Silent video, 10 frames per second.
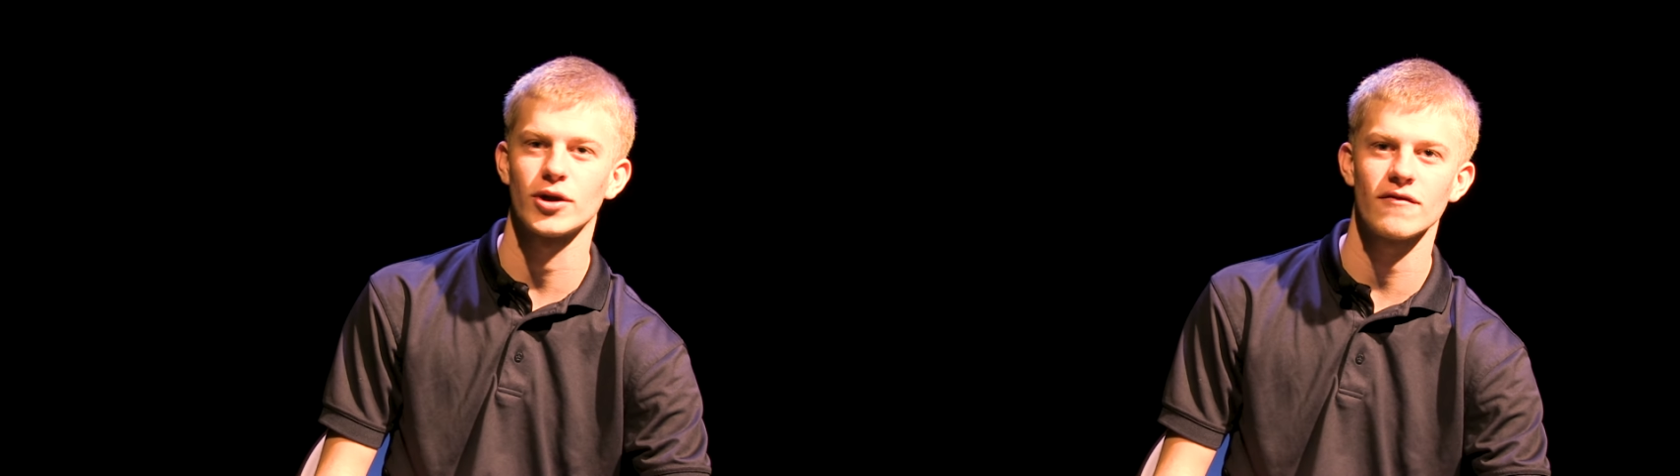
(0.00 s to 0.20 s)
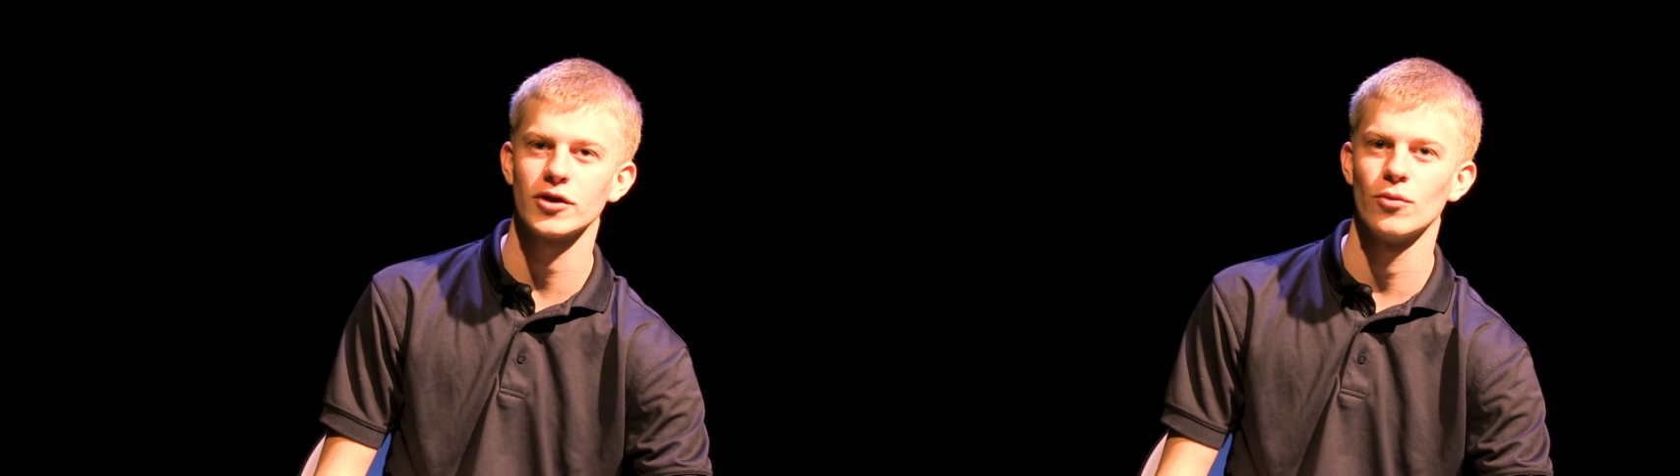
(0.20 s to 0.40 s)

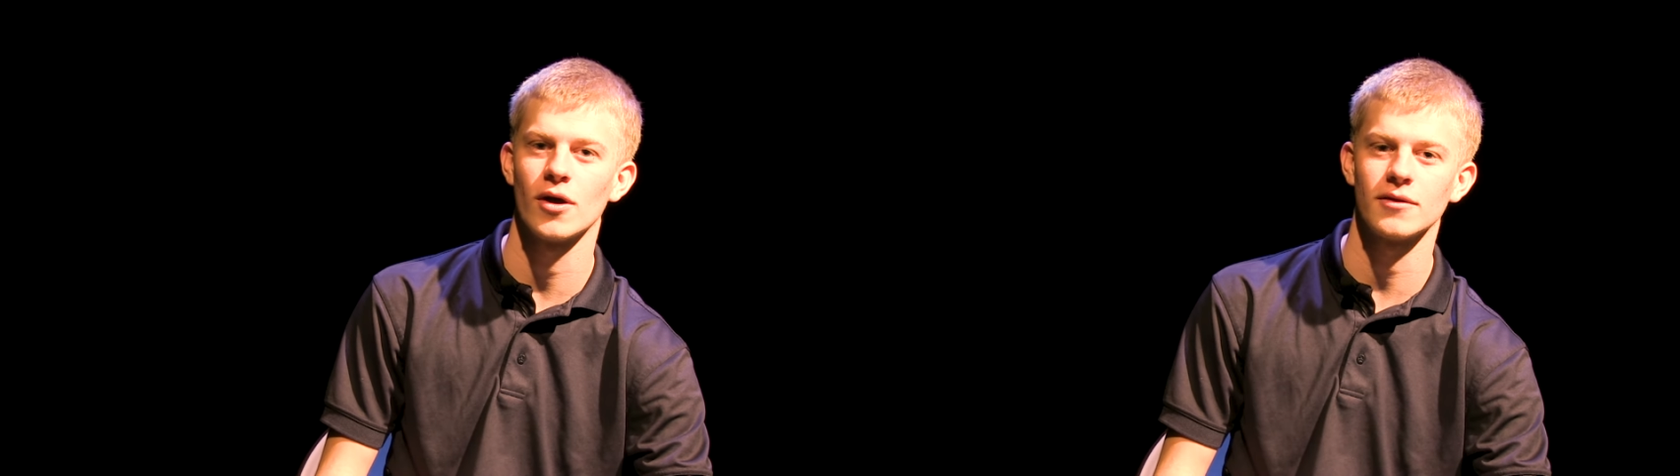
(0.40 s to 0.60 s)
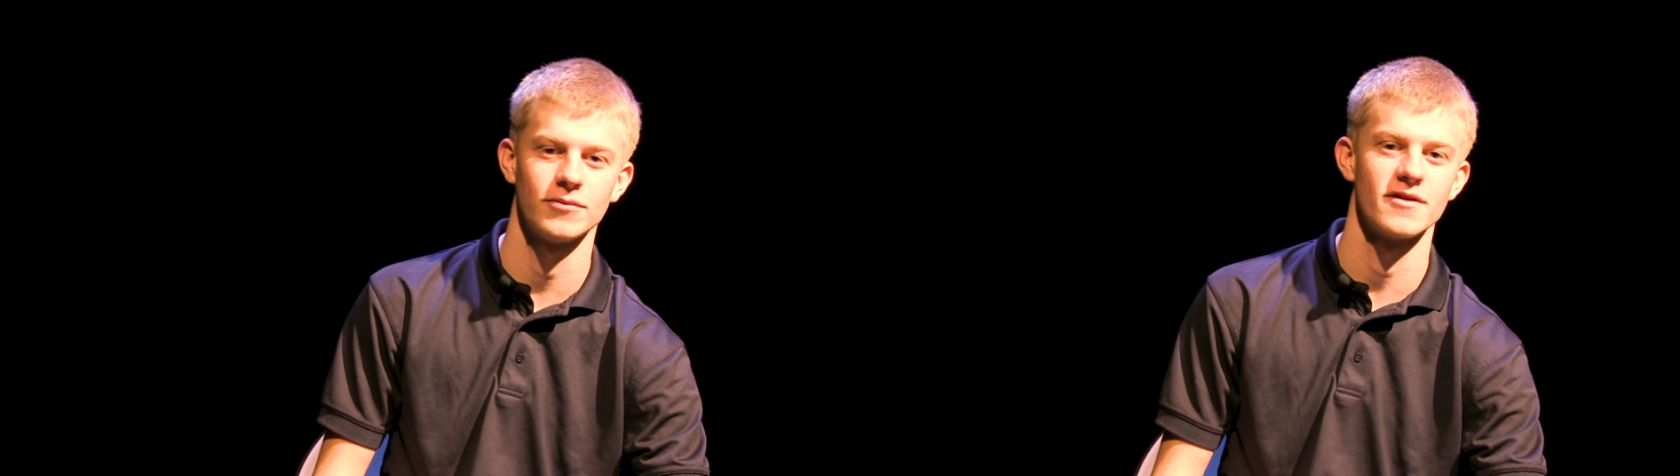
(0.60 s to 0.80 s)
whatever you
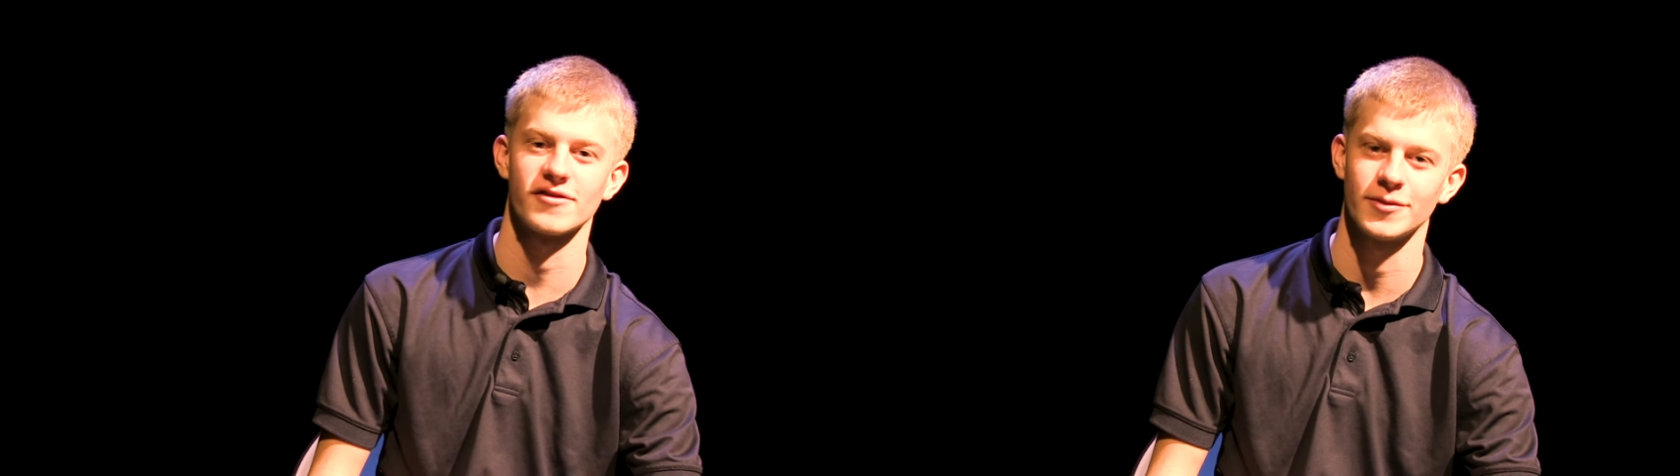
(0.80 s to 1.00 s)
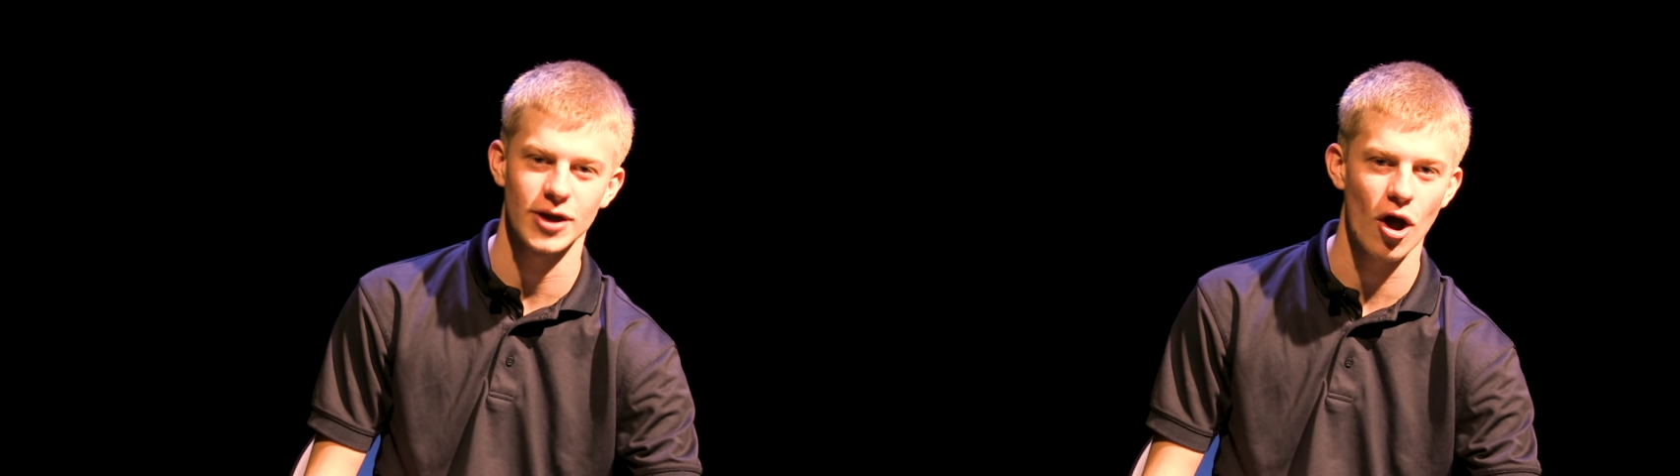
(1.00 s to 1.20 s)
want.
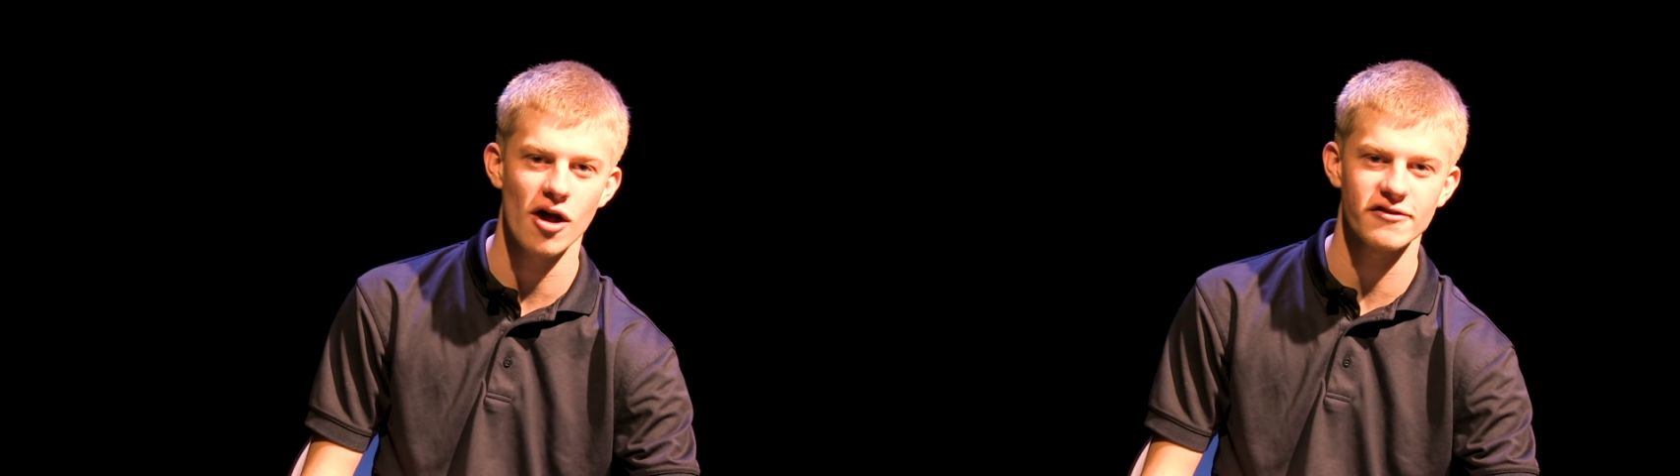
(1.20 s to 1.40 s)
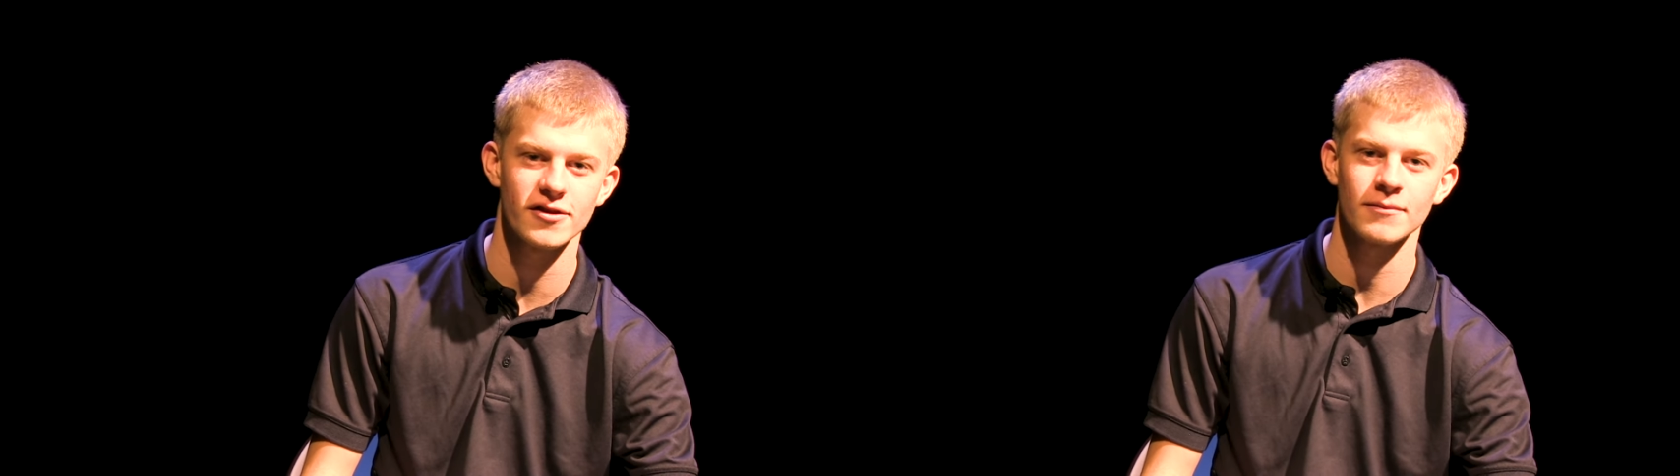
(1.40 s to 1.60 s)
It's gonna be
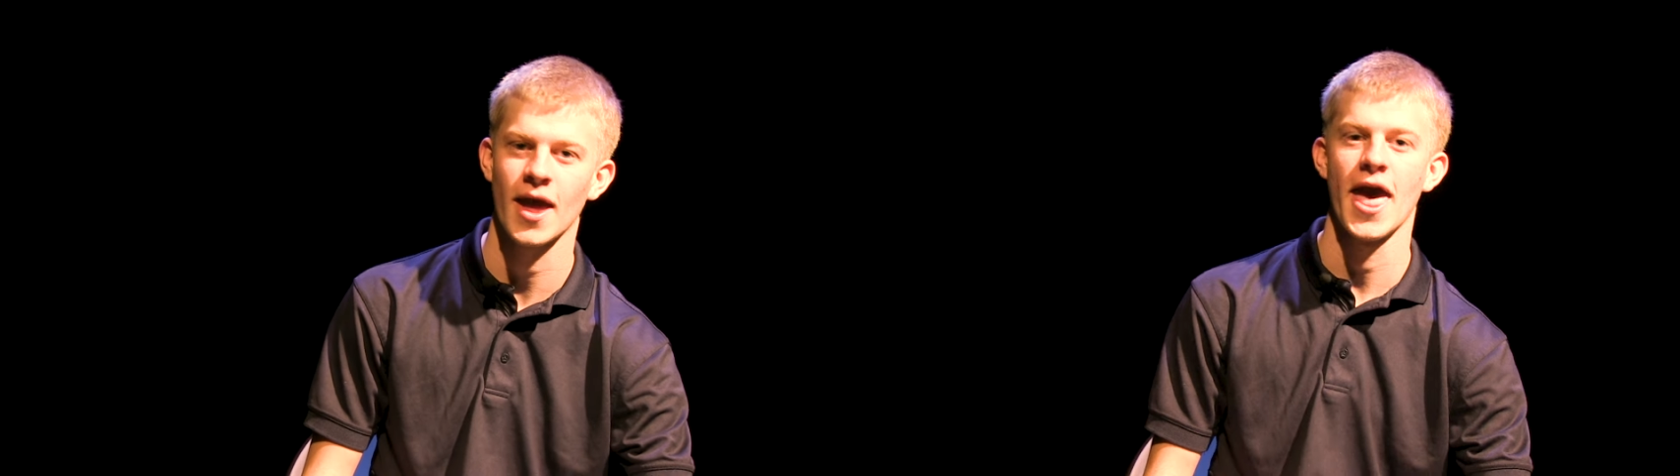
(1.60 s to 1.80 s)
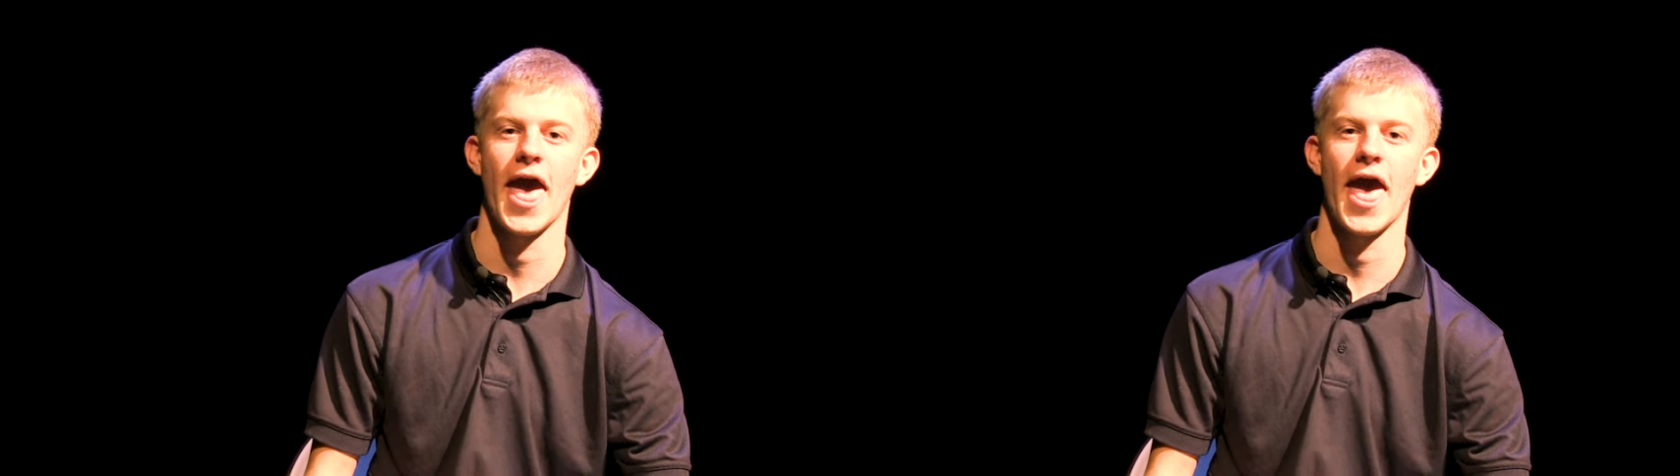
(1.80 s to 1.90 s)
awesome.